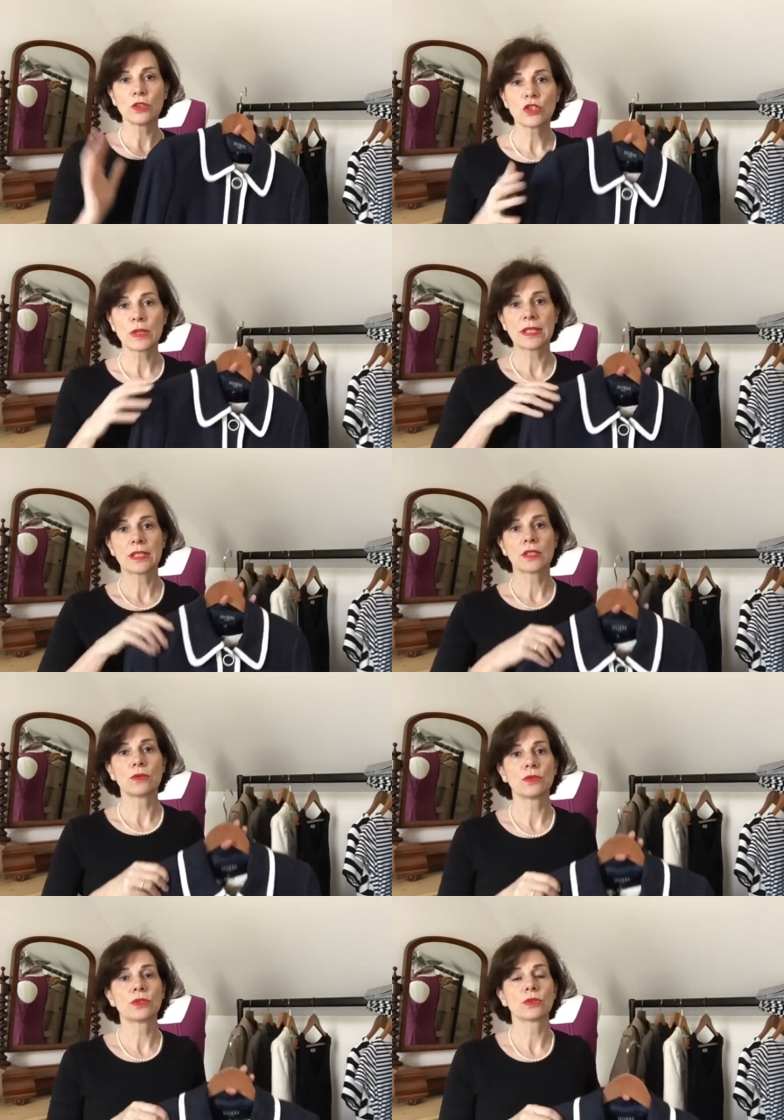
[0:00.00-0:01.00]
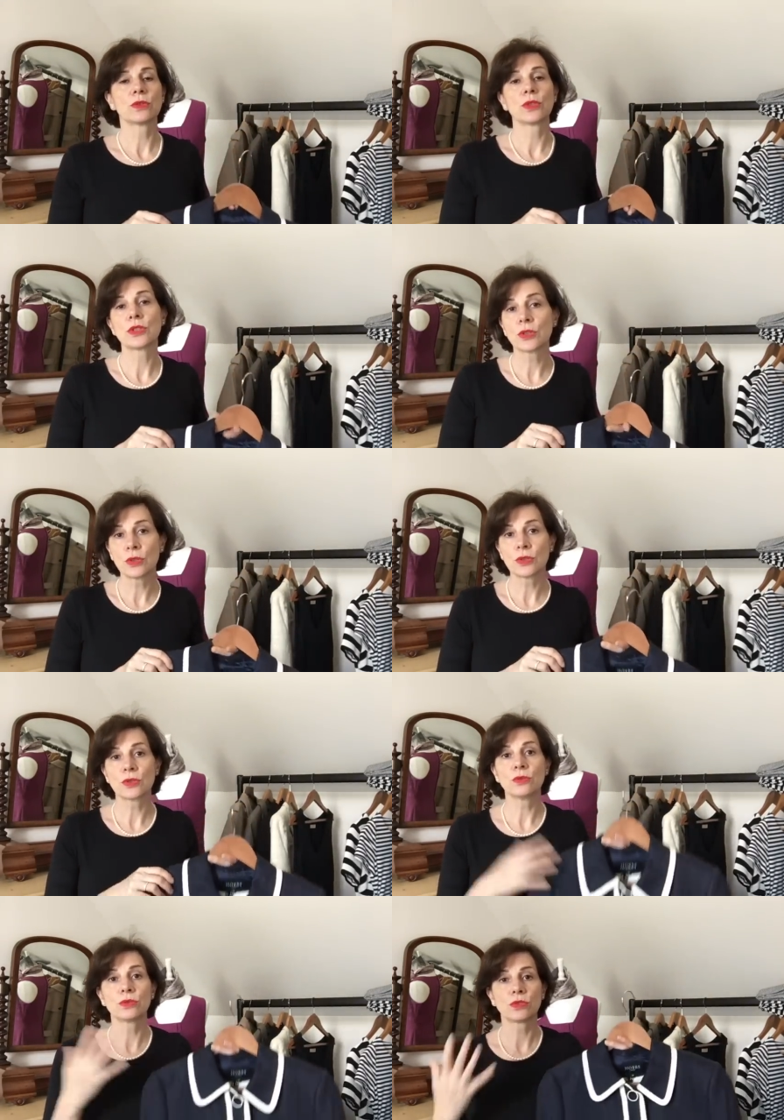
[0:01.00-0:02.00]
A dress suit or a skirt
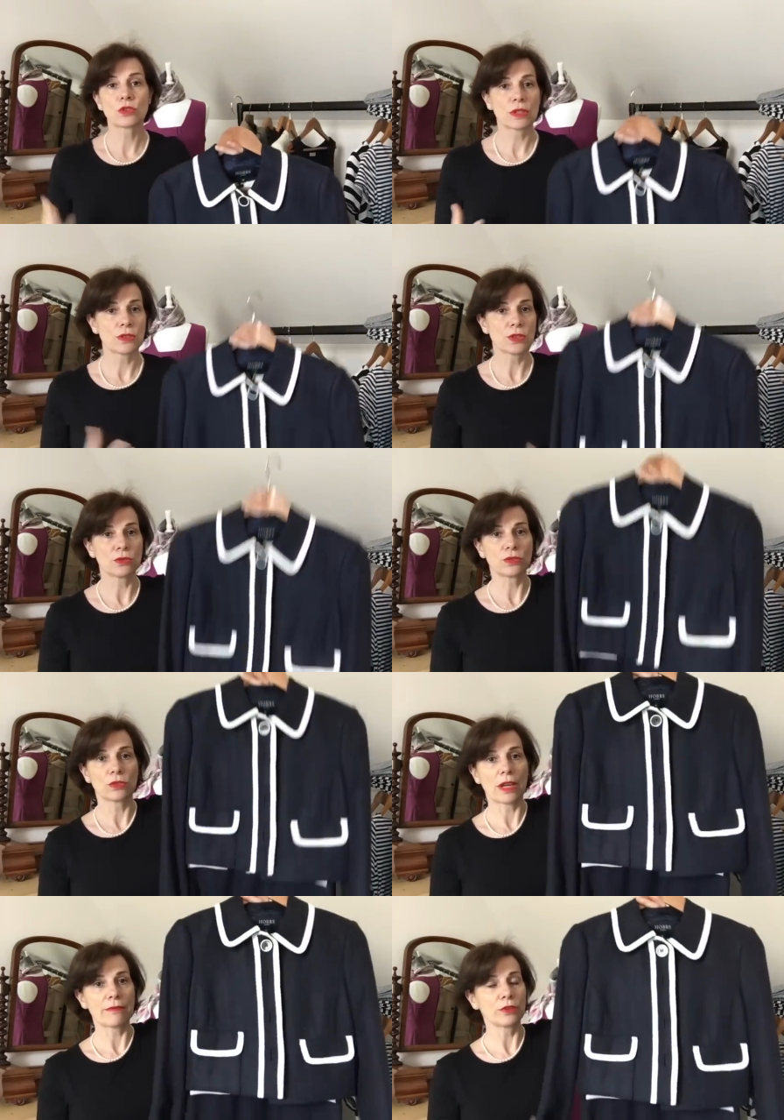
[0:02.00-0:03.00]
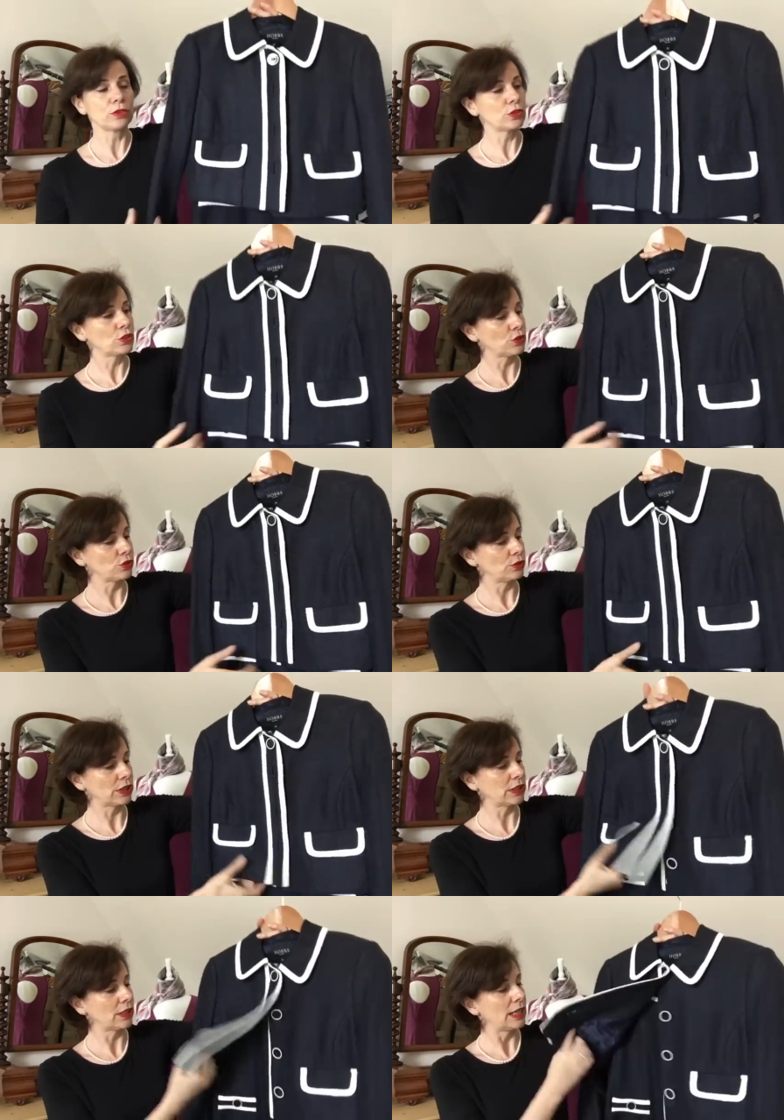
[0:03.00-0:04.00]
suit or trouser suit. So I'm going to show you
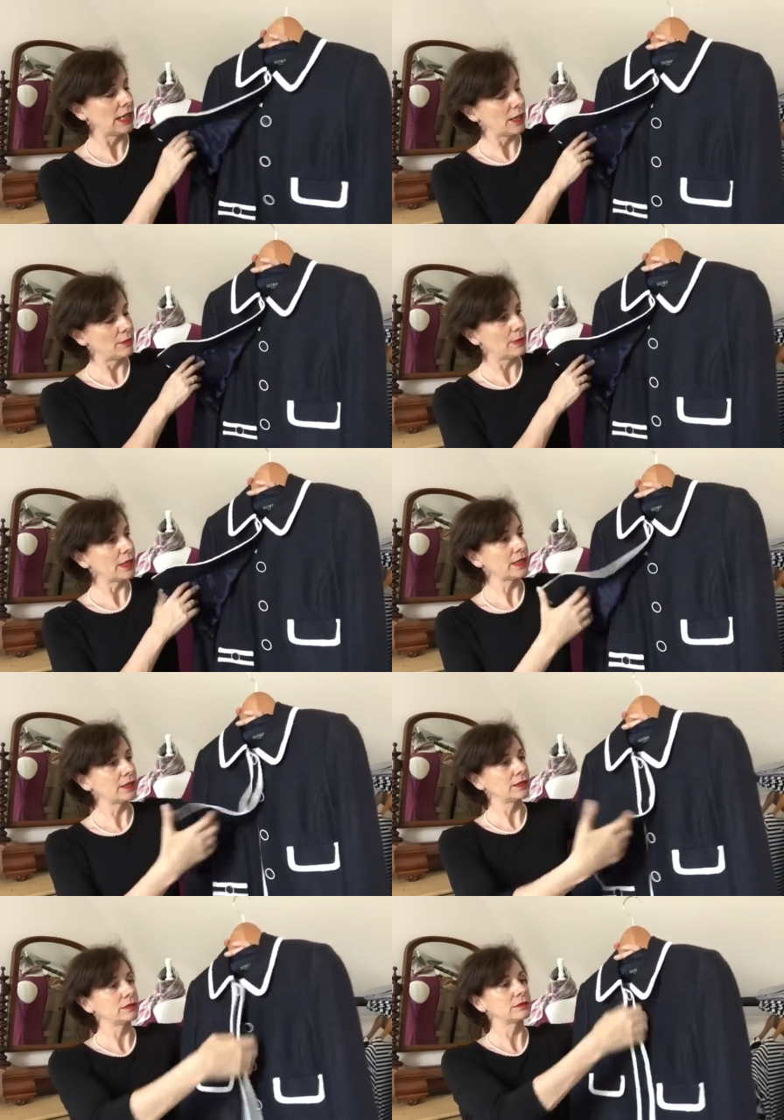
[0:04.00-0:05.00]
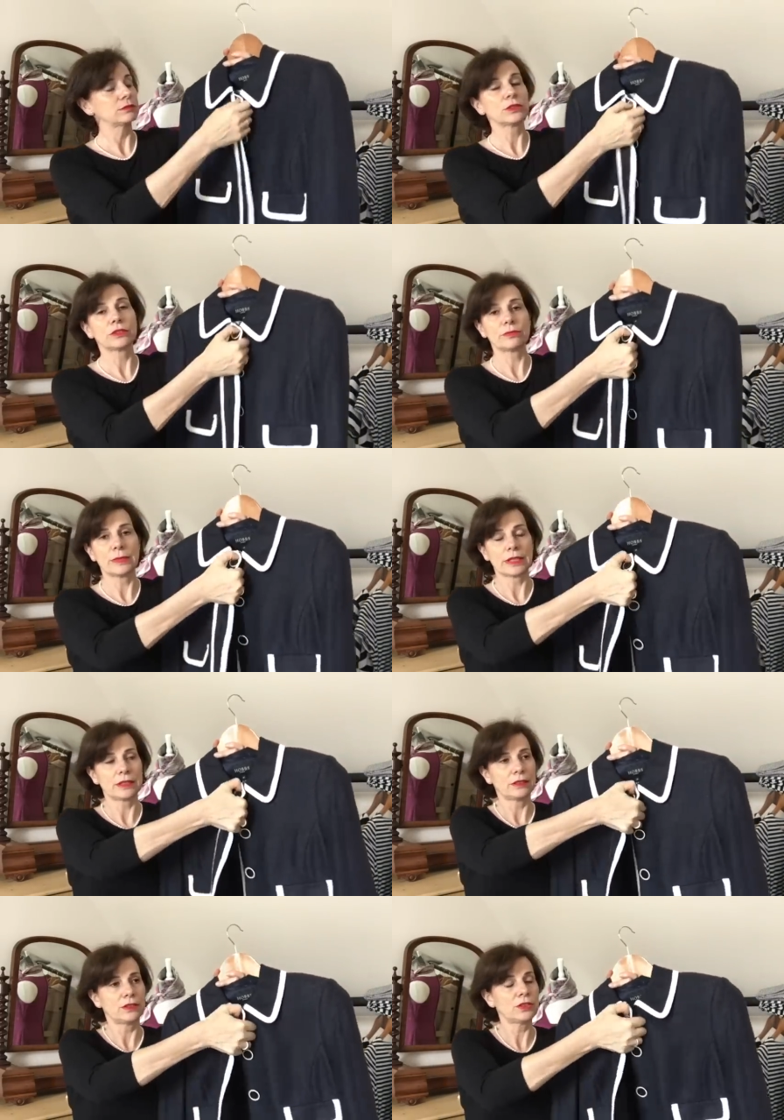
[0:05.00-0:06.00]
here my one of
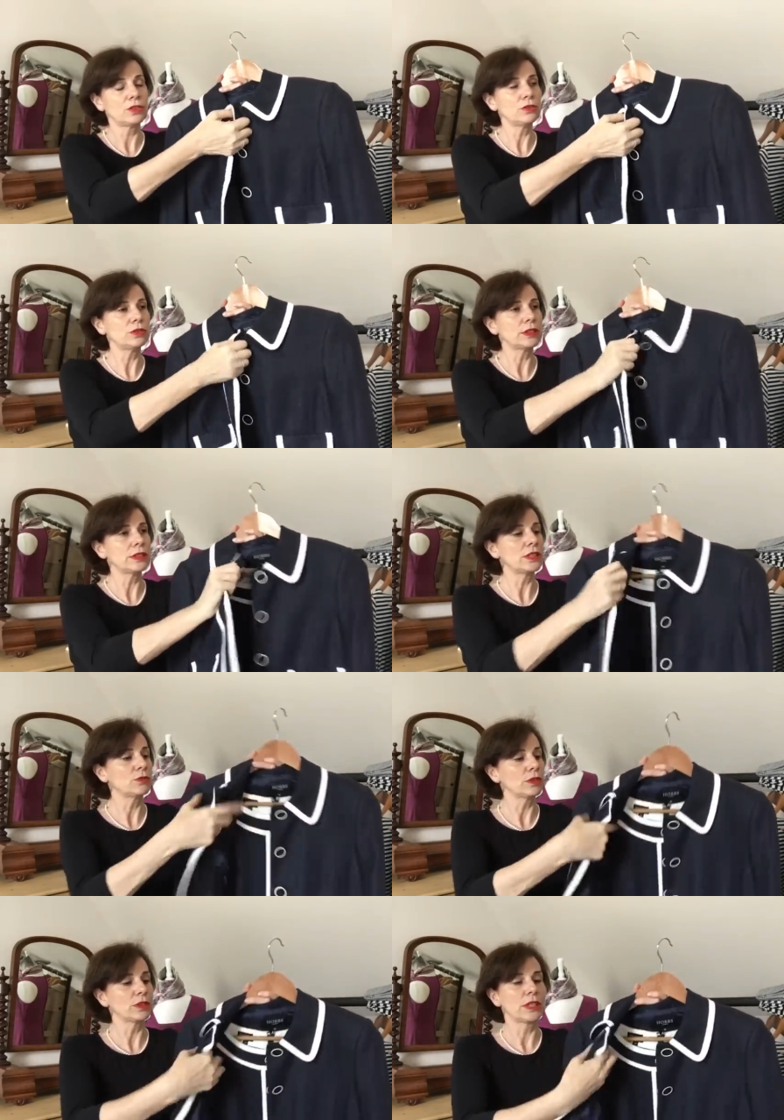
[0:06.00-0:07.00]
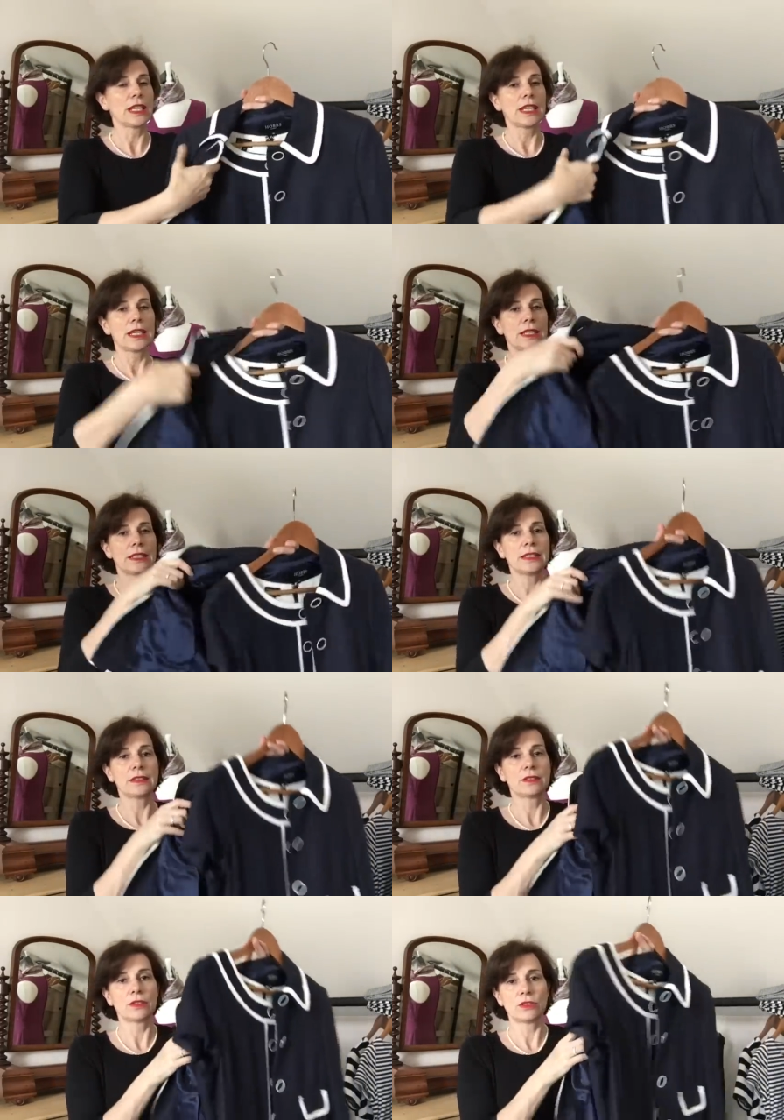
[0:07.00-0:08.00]
my suit and this one
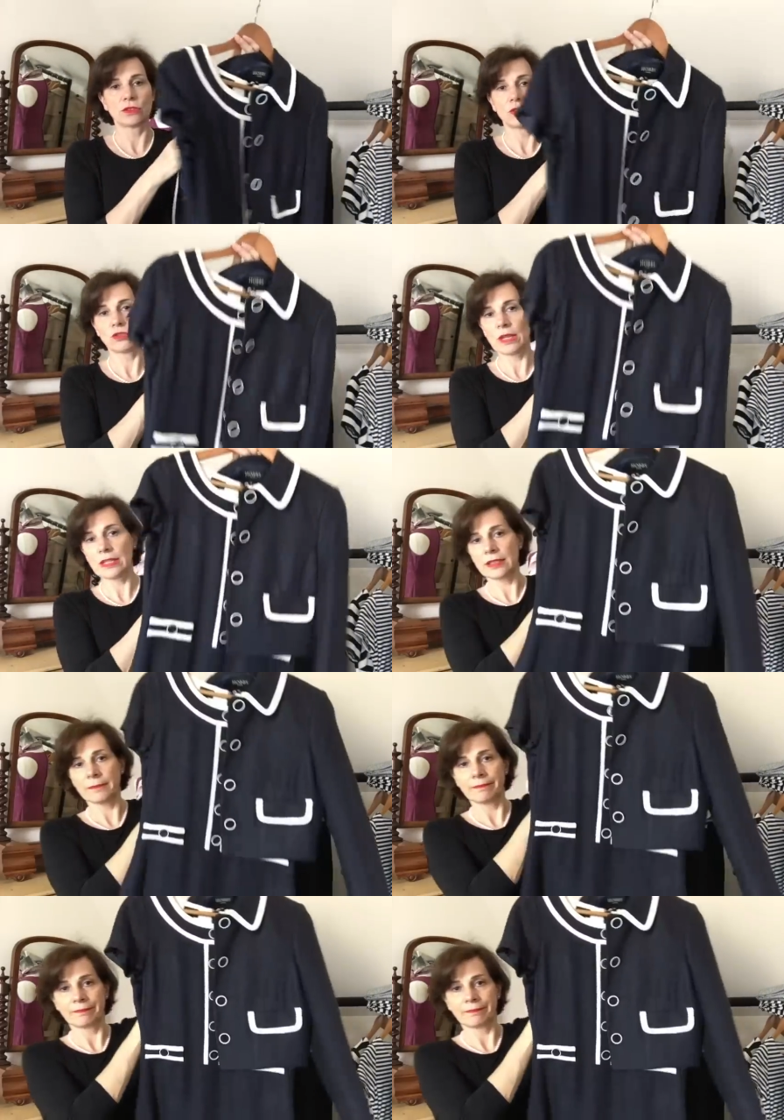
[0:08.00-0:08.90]
is a dress